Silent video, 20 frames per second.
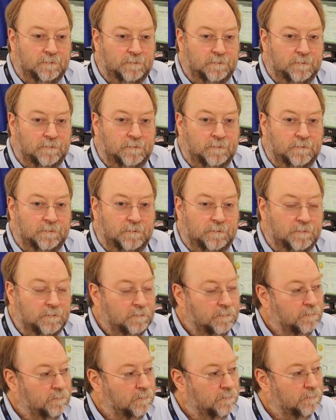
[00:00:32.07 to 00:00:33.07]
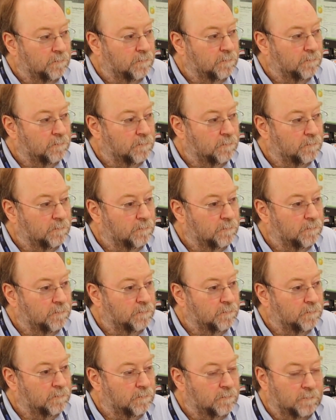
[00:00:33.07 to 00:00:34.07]

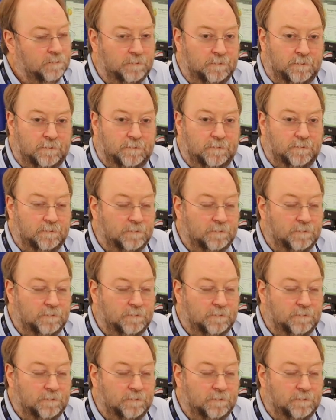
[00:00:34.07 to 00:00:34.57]
(silent)